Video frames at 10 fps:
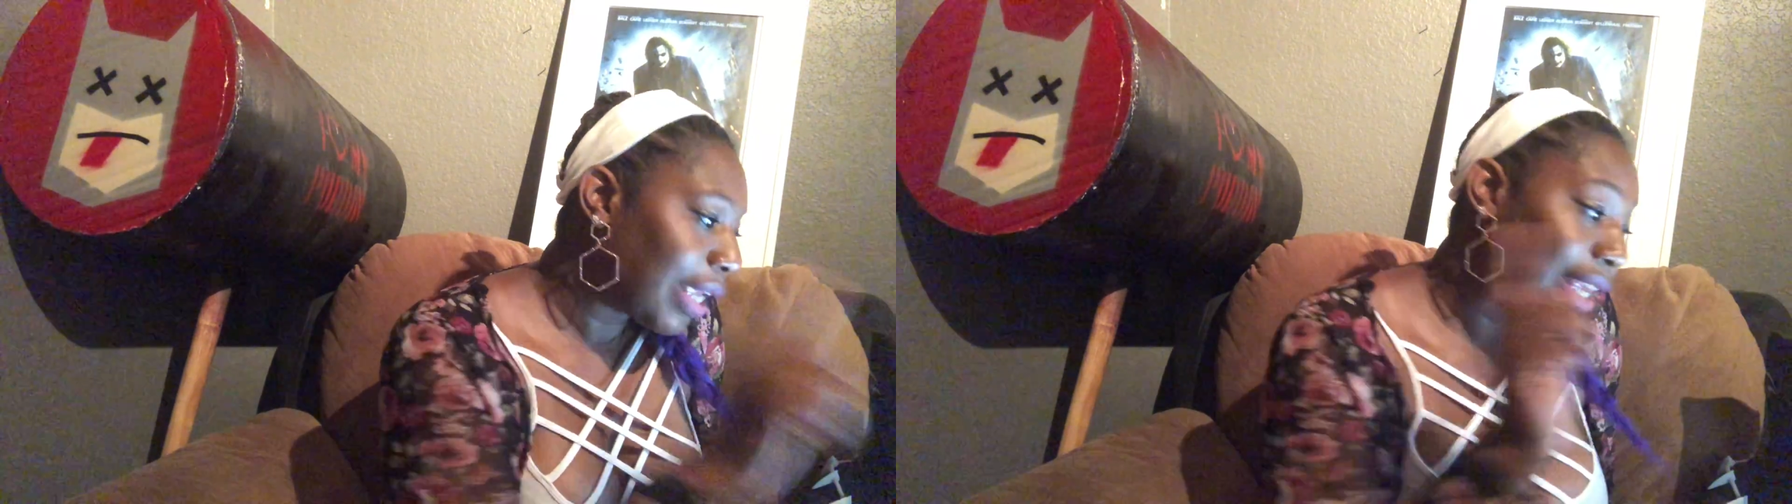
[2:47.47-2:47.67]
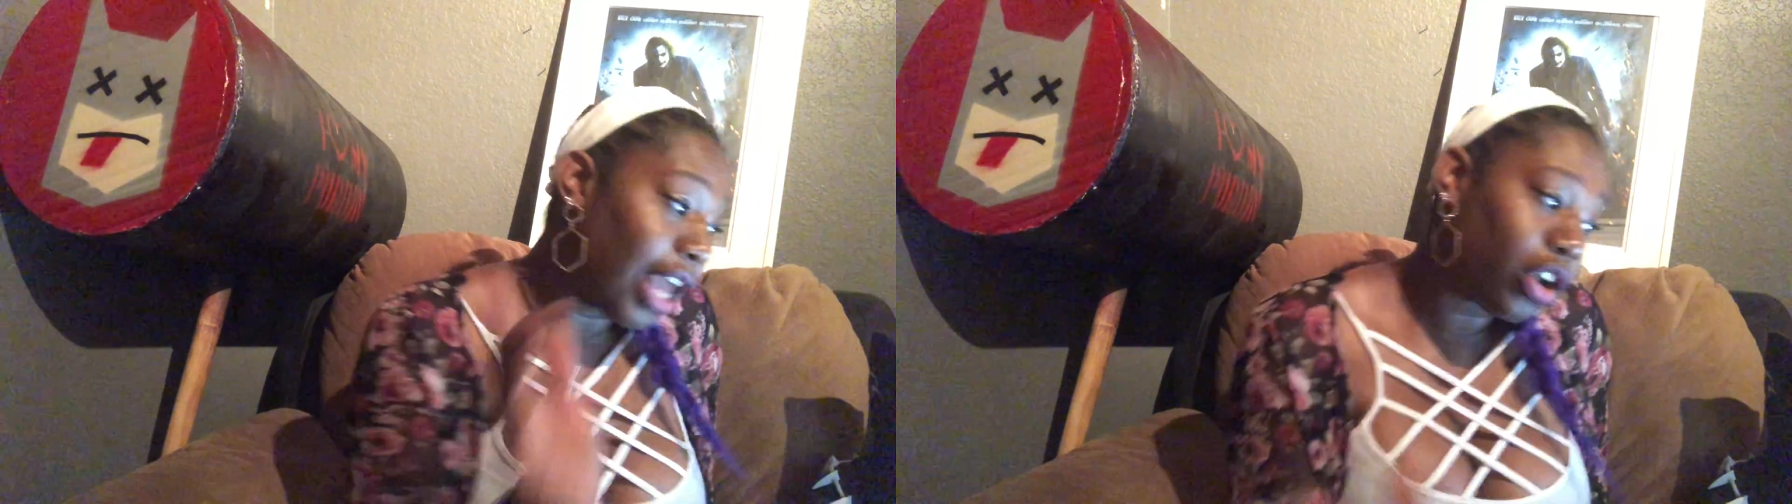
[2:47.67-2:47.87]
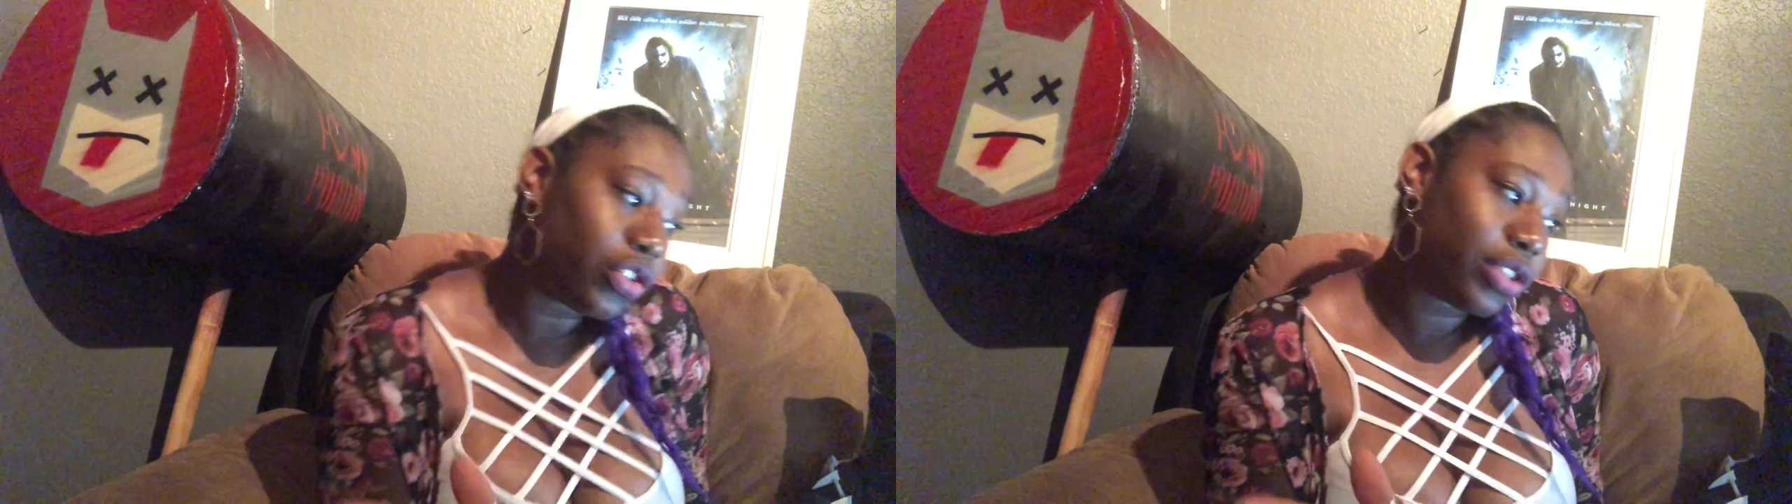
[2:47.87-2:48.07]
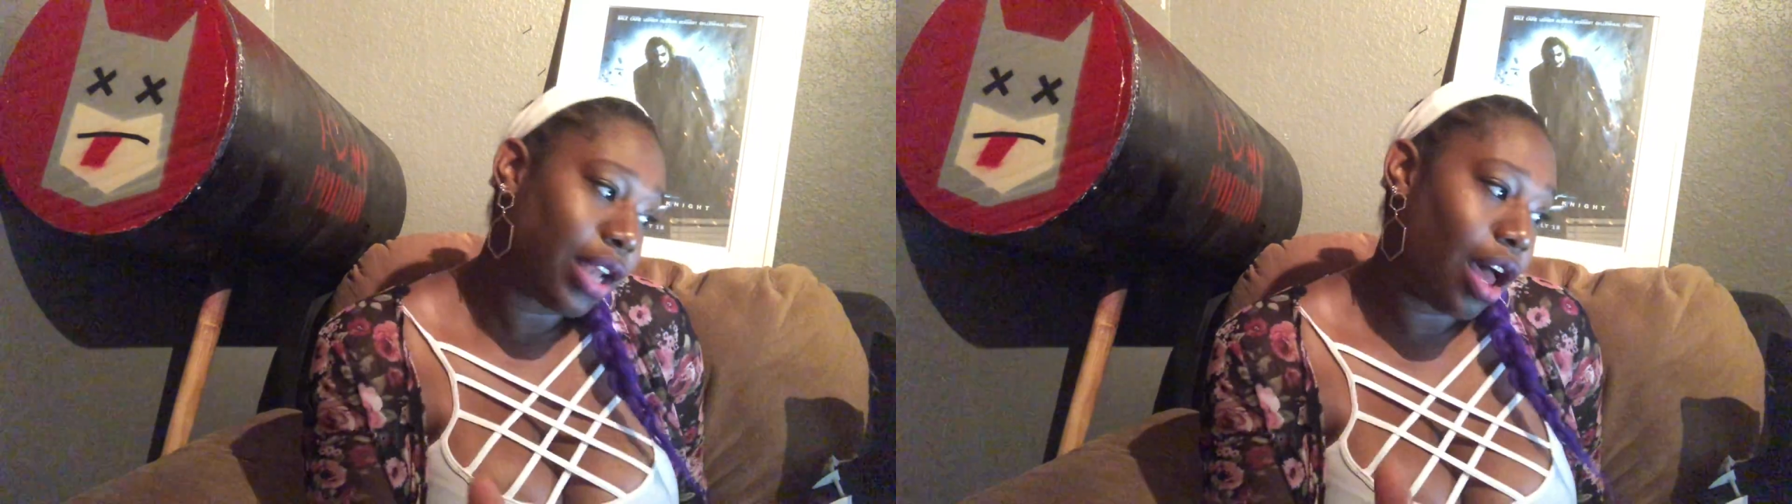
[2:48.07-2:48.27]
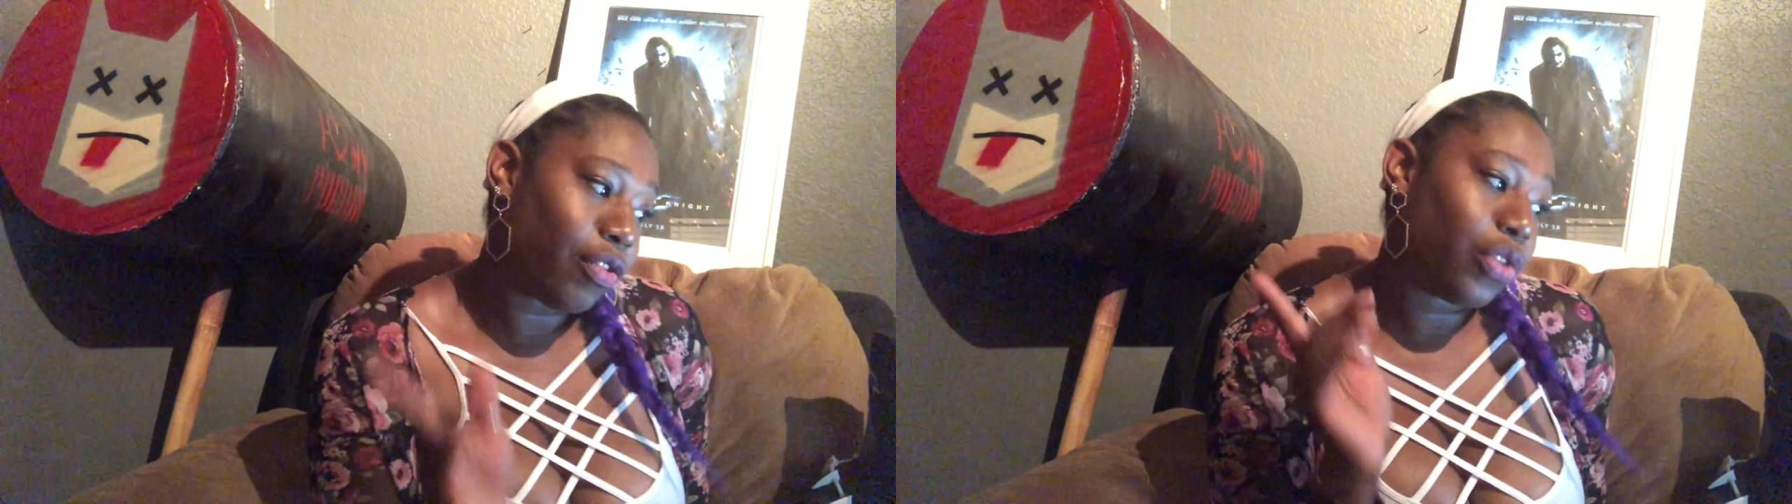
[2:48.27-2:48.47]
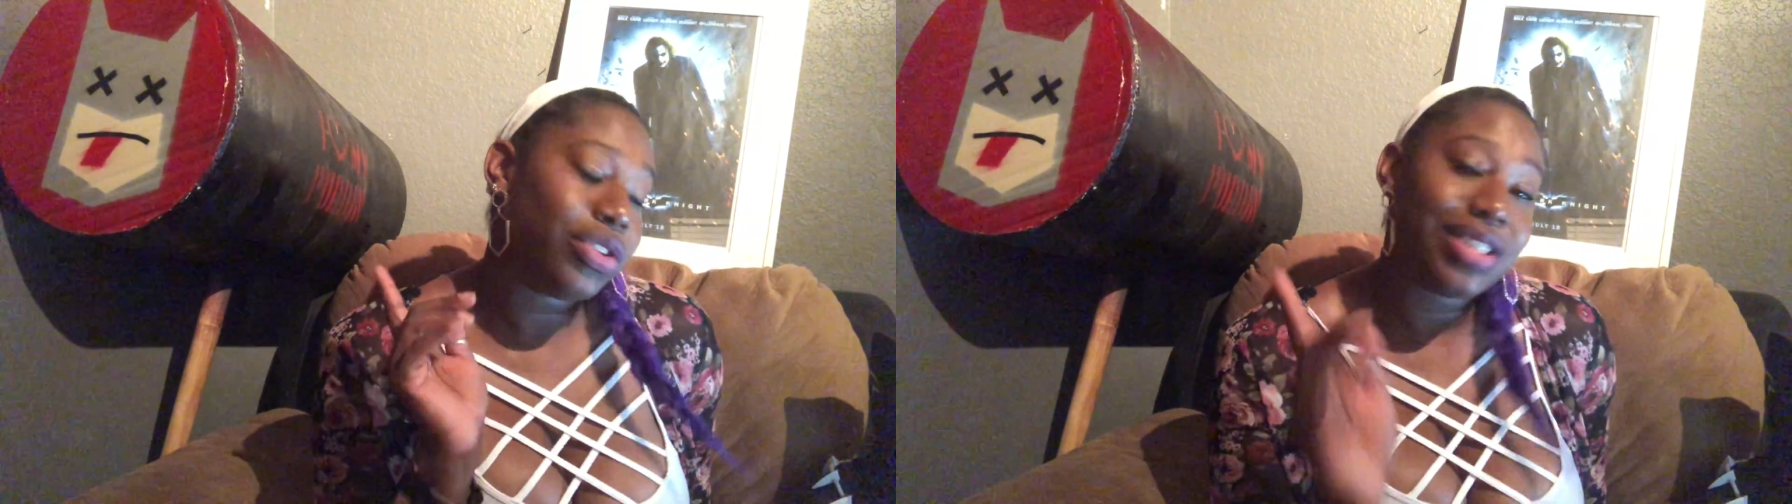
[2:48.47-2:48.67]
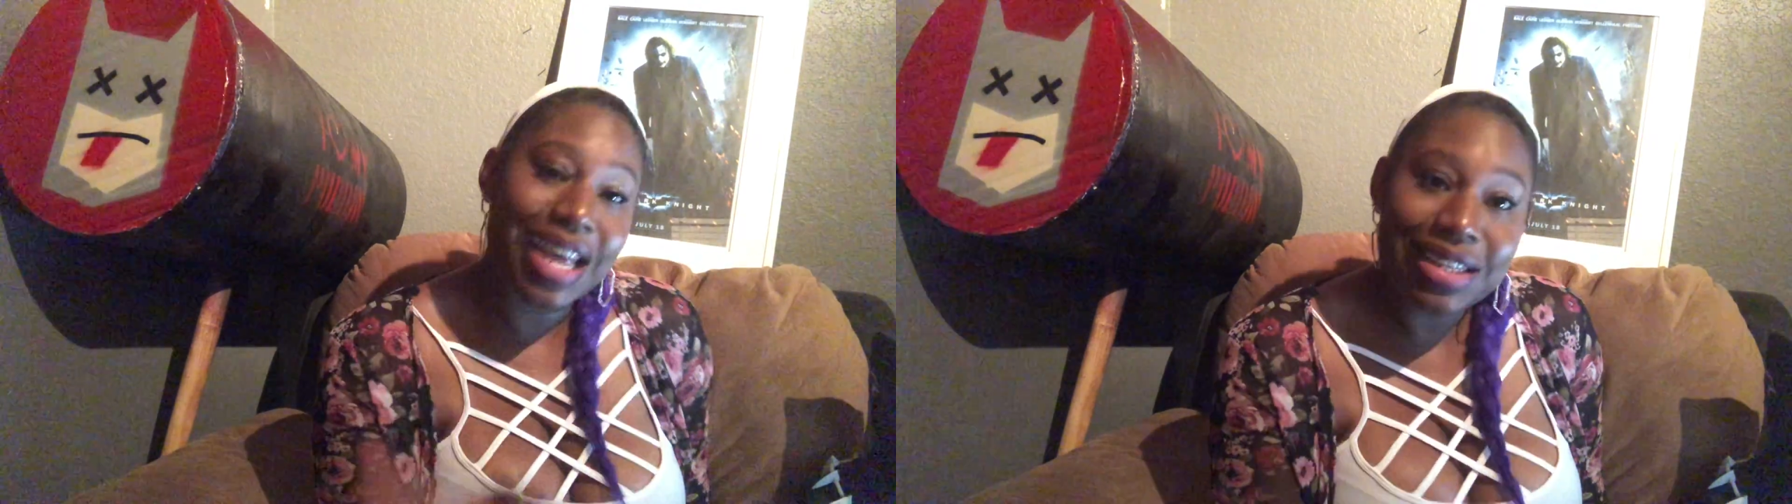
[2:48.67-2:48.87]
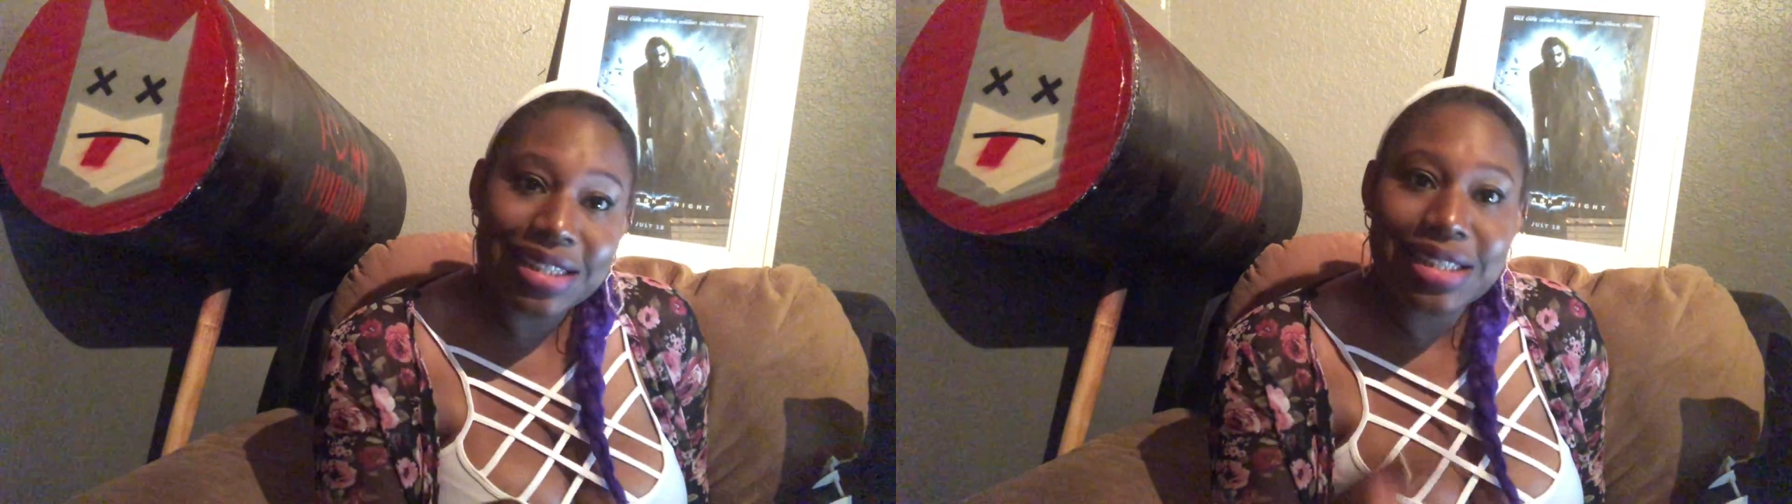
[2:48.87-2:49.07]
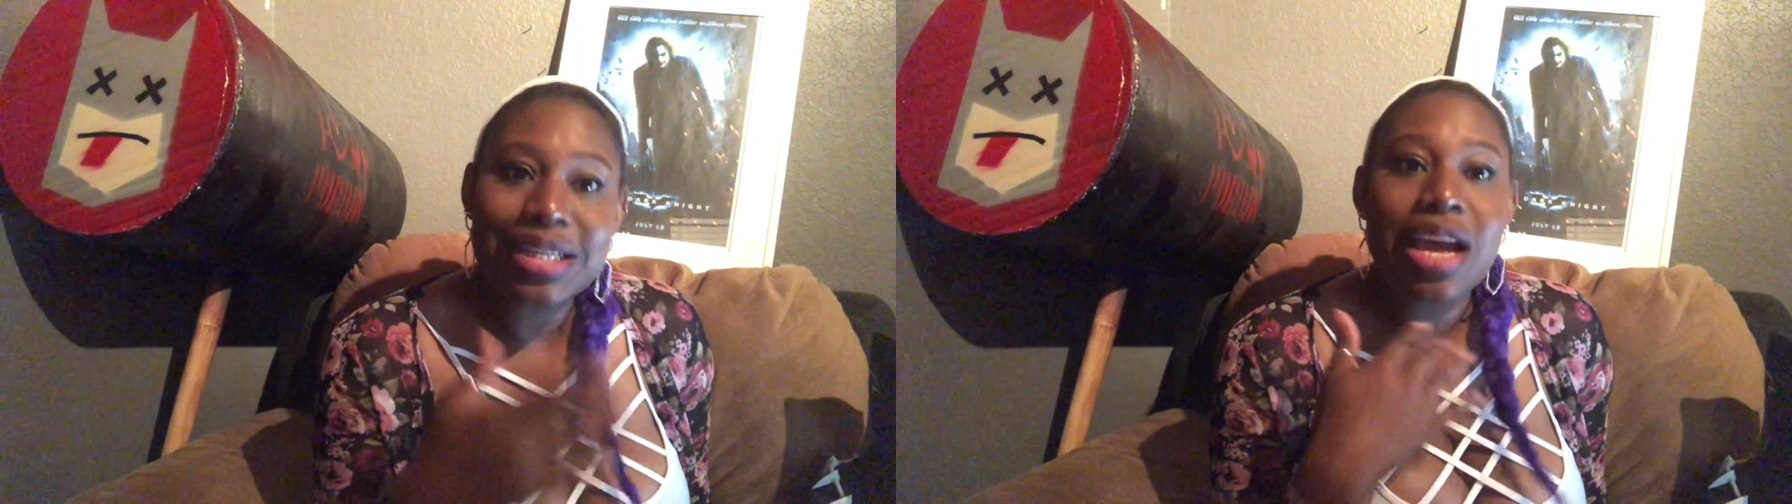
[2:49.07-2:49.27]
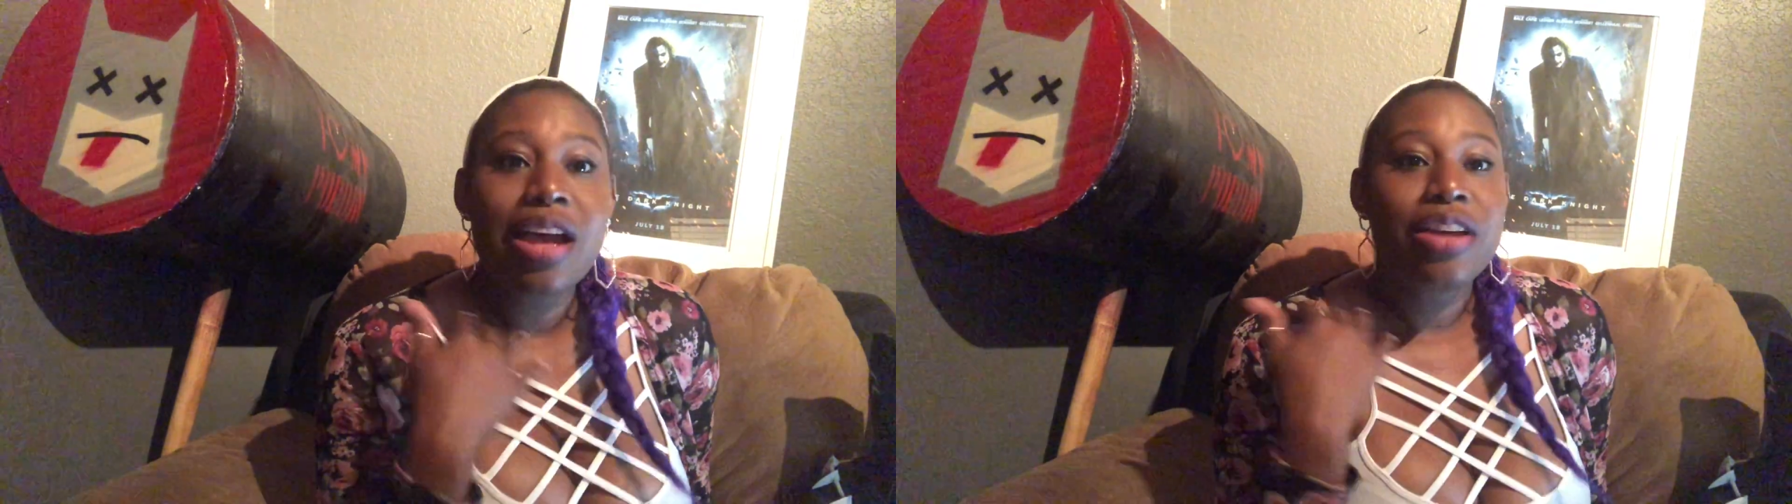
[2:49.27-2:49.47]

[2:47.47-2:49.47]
Yakoslav Rozendik.